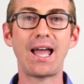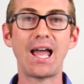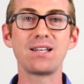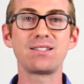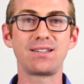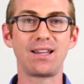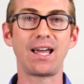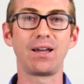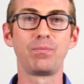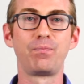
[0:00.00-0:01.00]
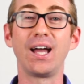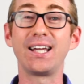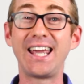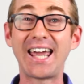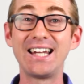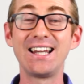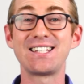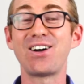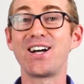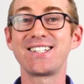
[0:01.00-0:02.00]
Este. Again,
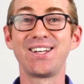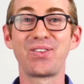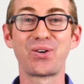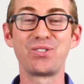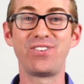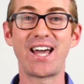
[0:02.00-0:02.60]
let's isolate those